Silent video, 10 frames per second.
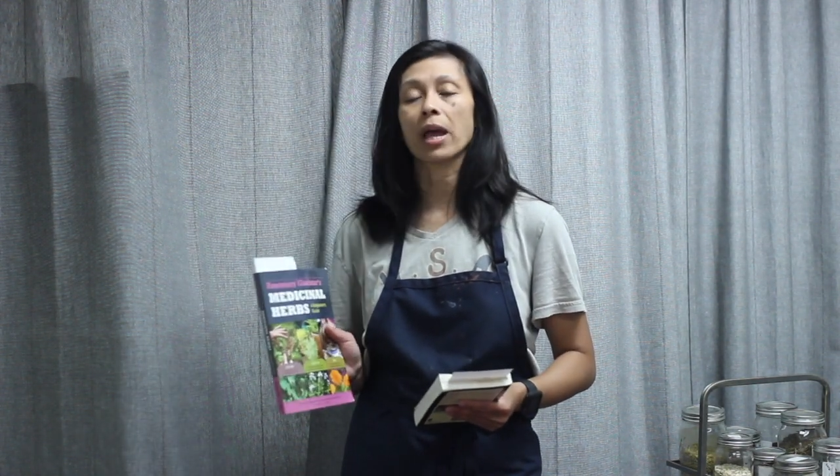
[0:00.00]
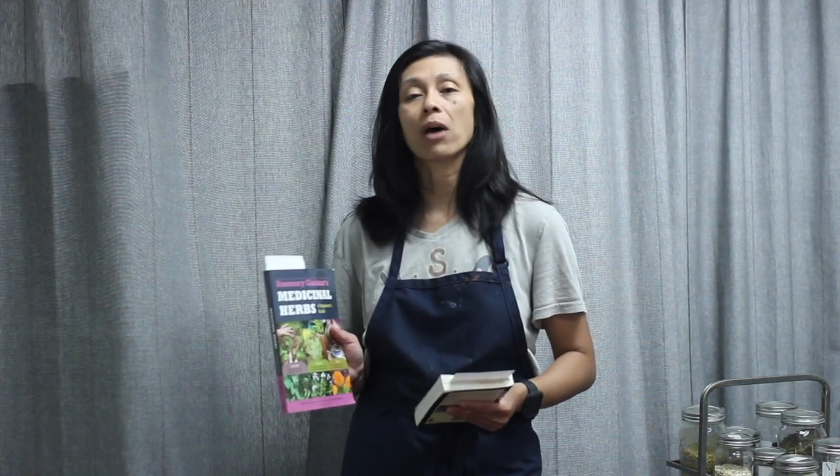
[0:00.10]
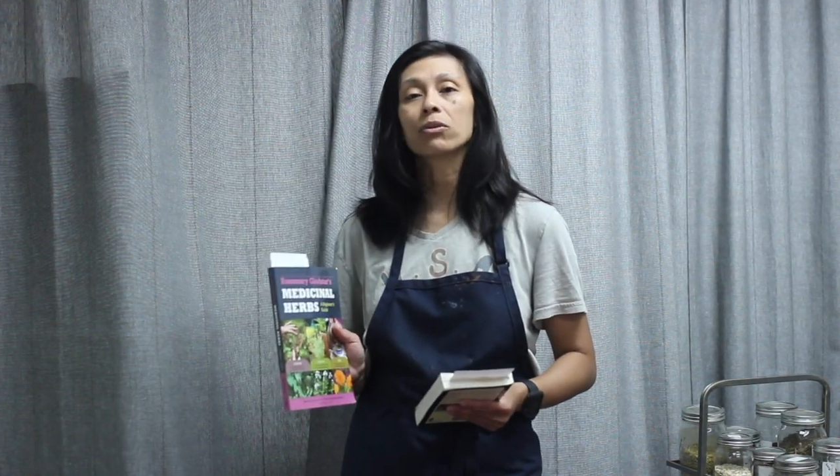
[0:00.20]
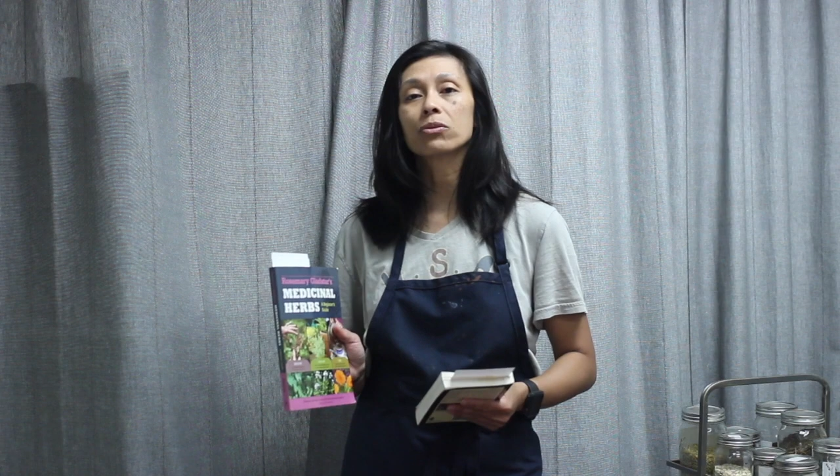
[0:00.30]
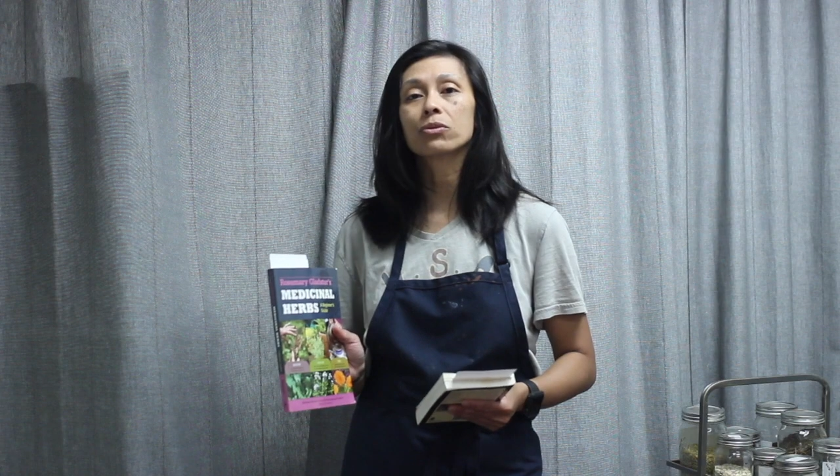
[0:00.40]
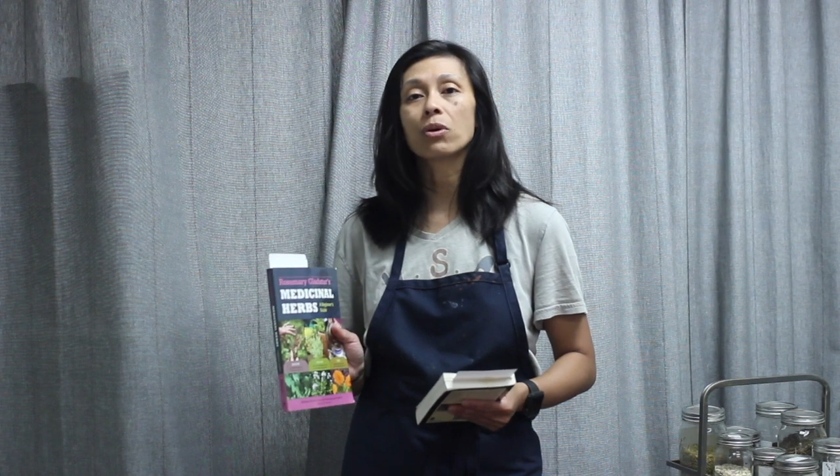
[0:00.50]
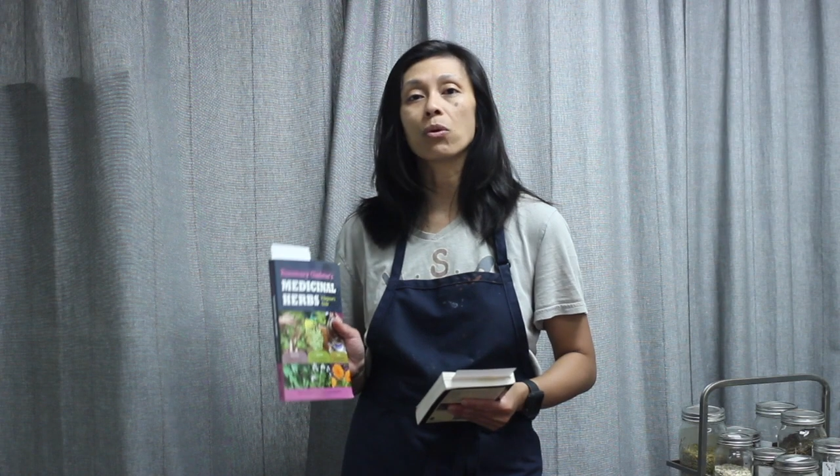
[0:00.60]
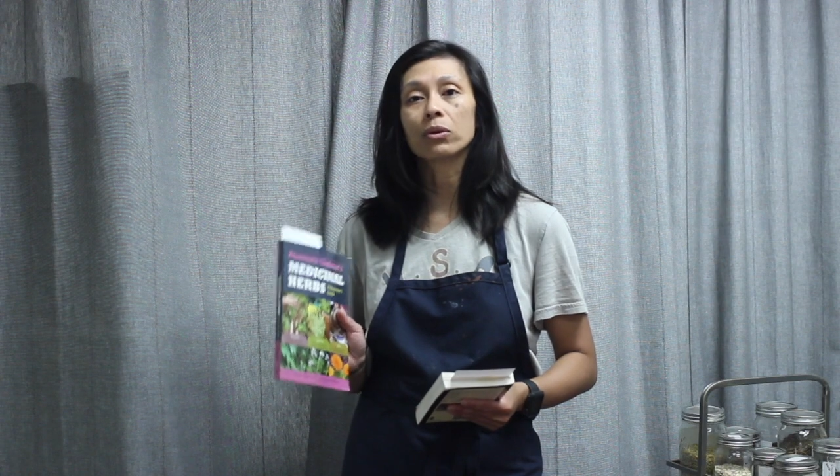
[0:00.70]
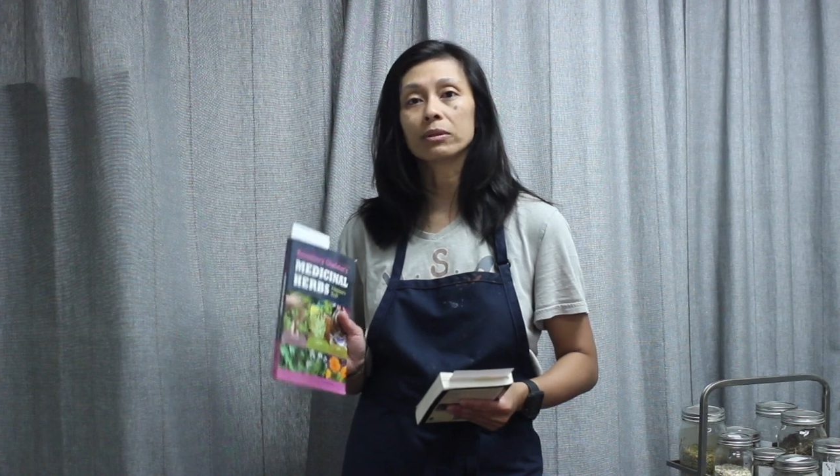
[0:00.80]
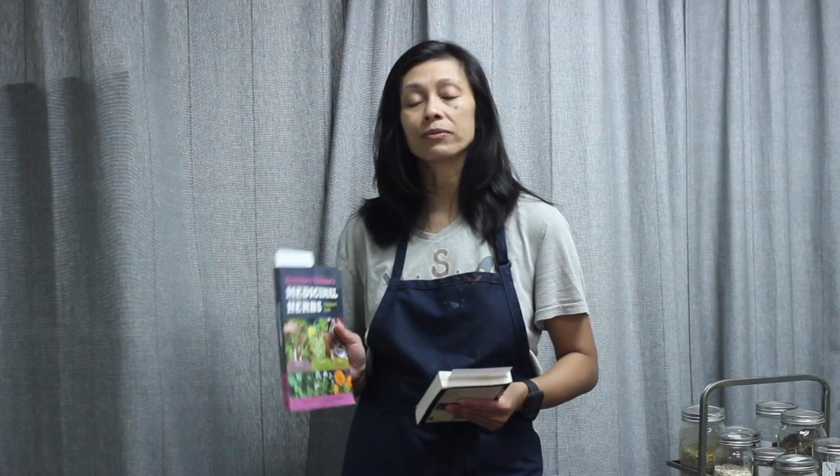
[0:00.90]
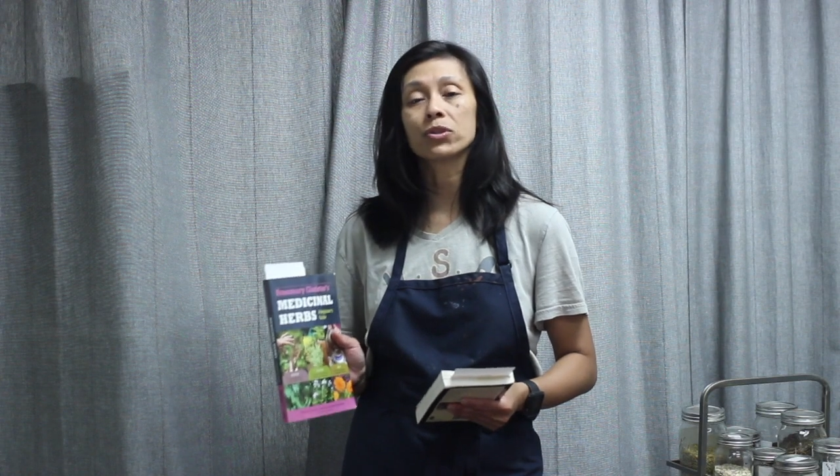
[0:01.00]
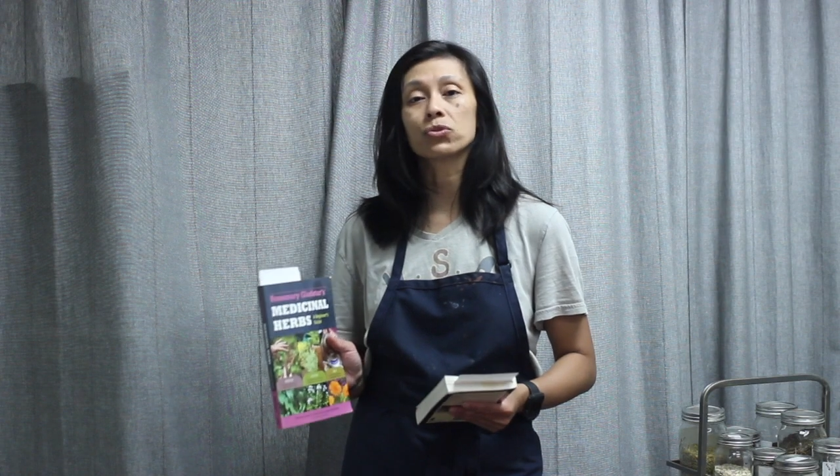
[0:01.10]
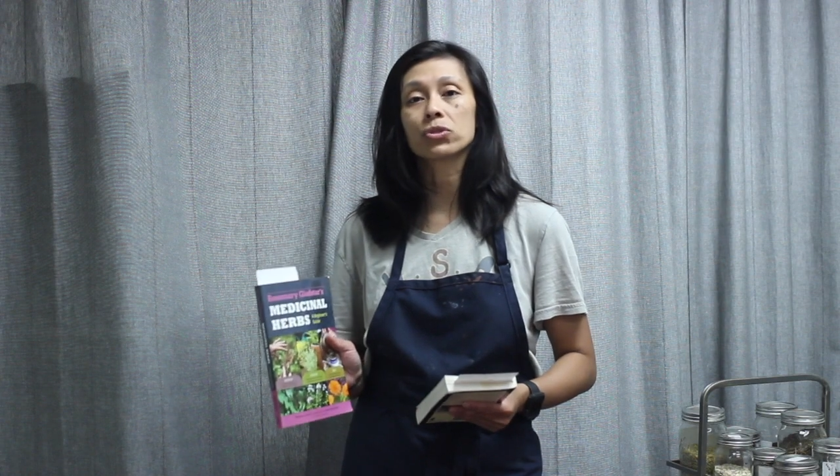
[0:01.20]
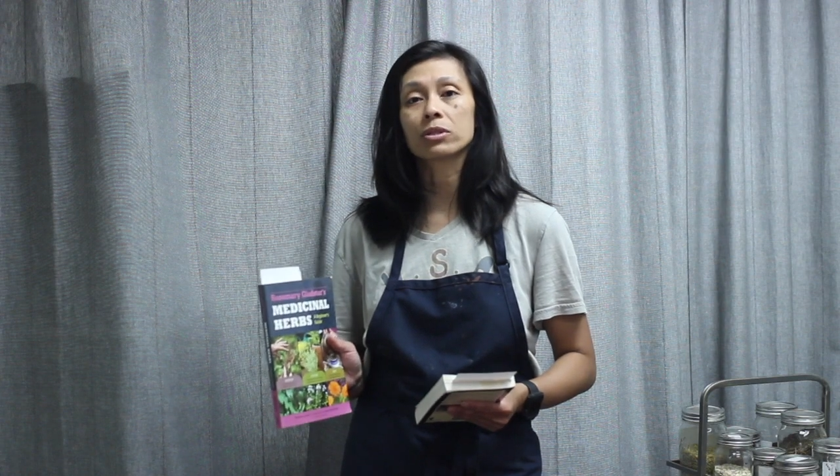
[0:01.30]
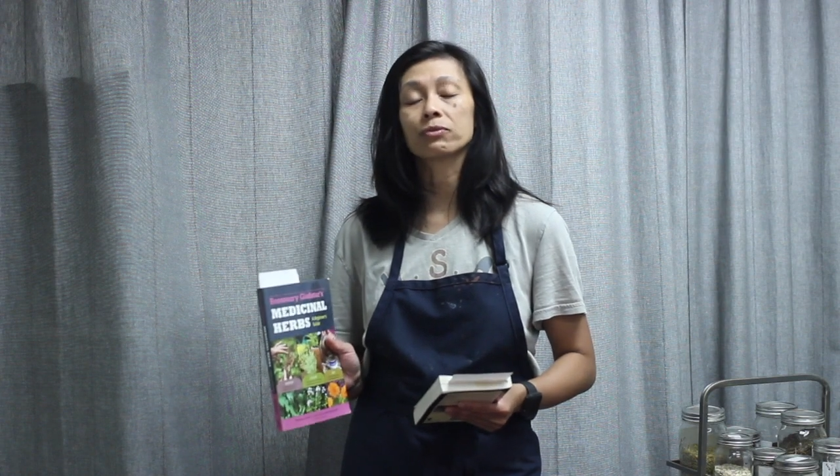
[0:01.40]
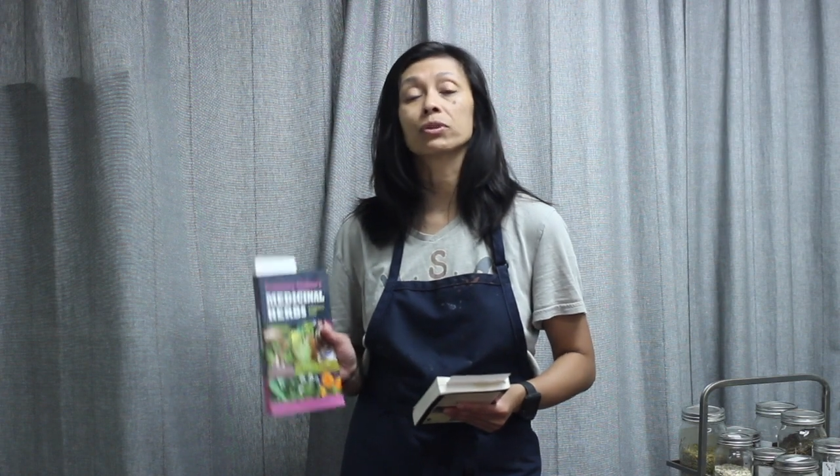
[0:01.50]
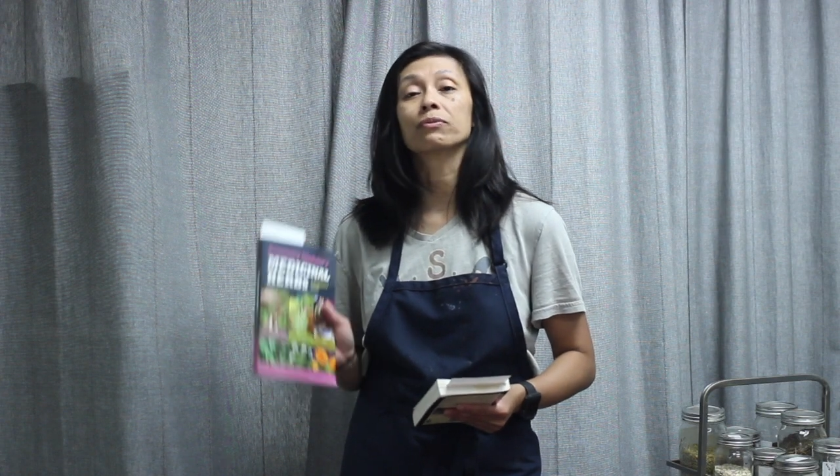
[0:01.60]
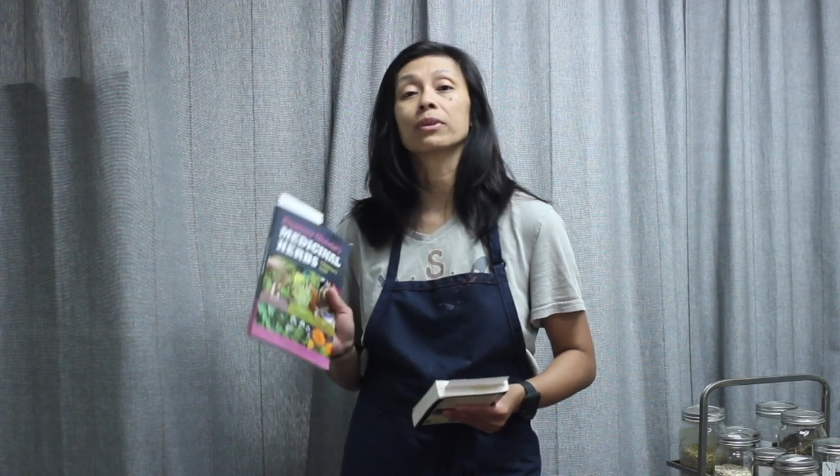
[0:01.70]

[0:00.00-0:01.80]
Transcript: how to do the oil infusion if you've